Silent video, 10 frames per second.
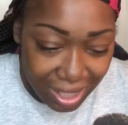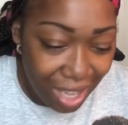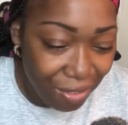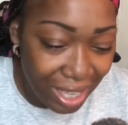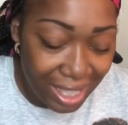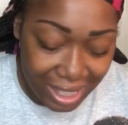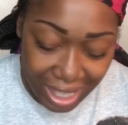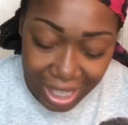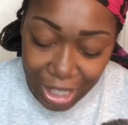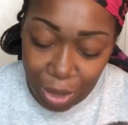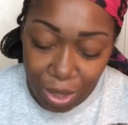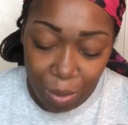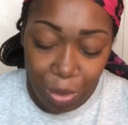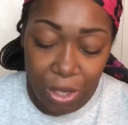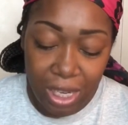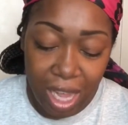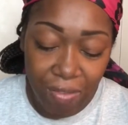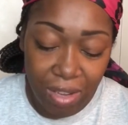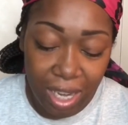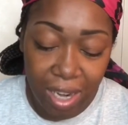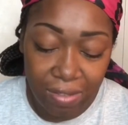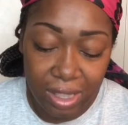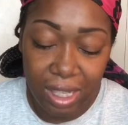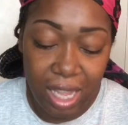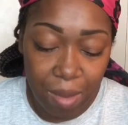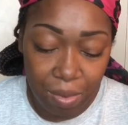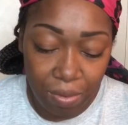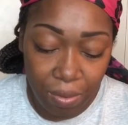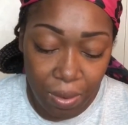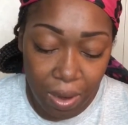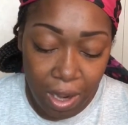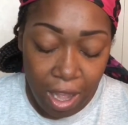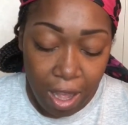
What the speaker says: and I feel like it's like a little community. I feel like I've said that before.